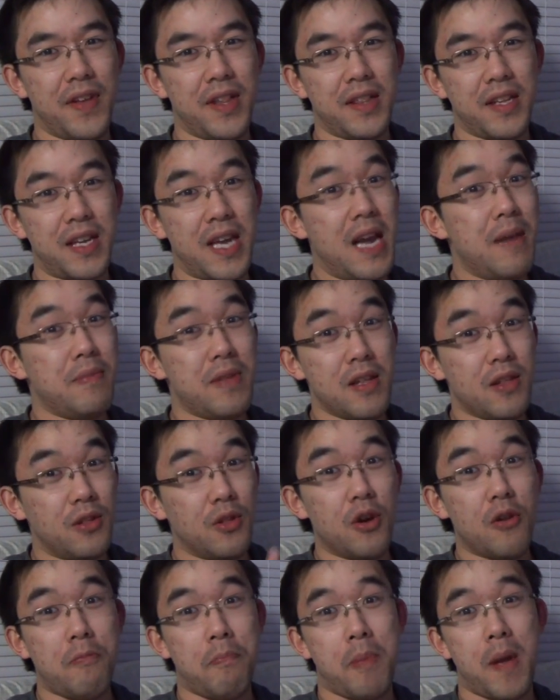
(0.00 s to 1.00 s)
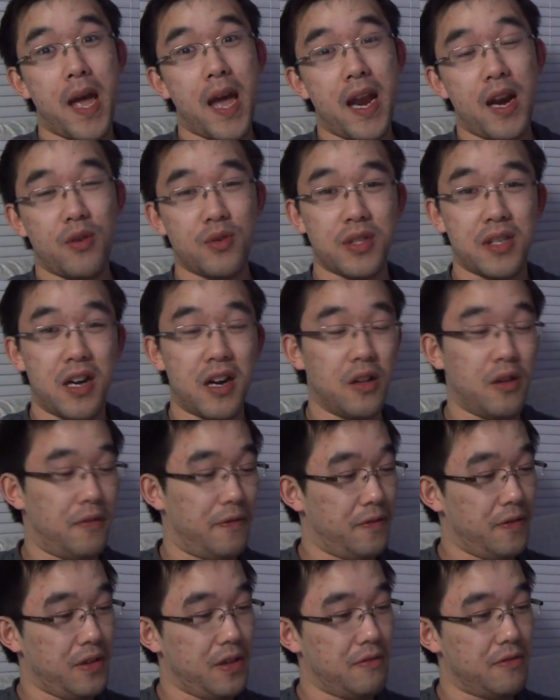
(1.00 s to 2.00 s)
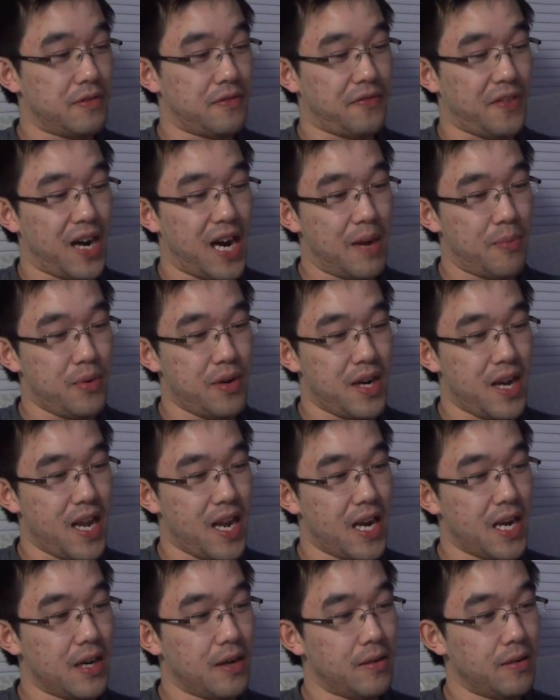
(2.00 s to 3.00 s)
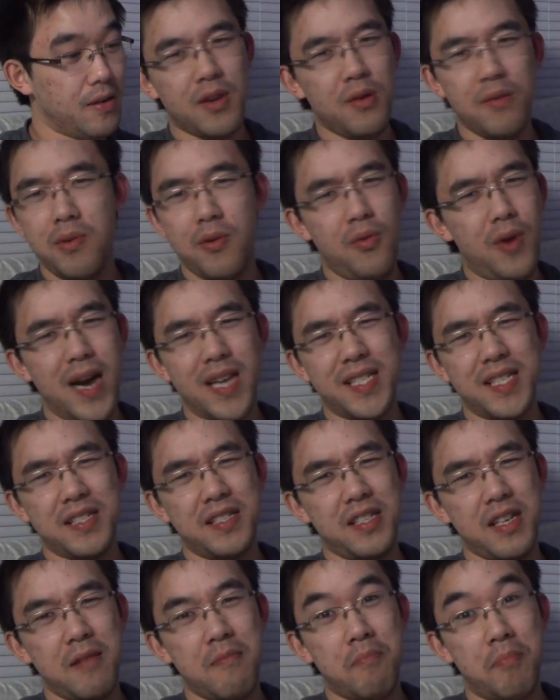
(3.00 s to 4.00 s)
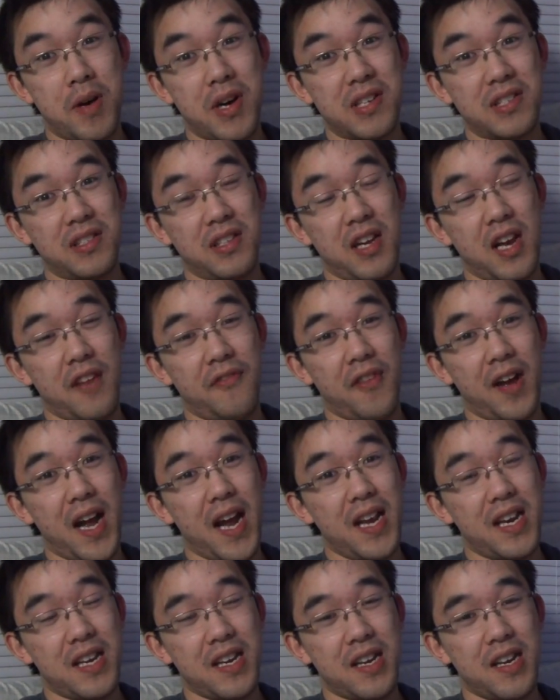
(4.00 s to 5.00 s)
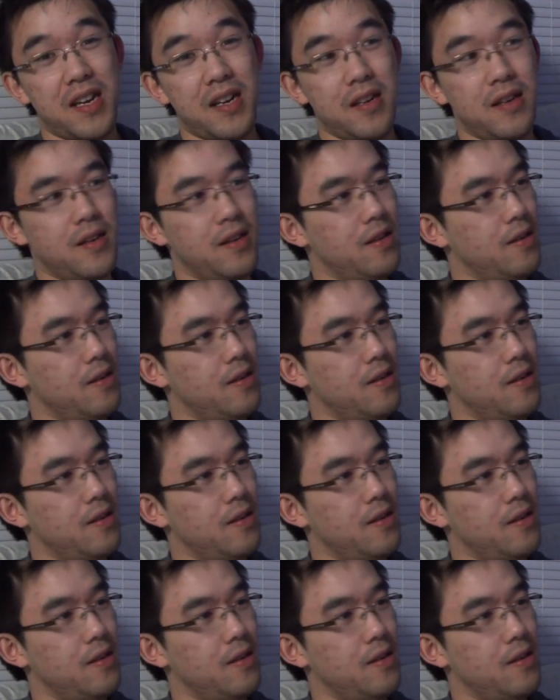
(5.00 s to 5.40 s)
And the game didn't look bad, it was colorful, it was vibrant, and who, who hasn't seen Bug's Life? I did.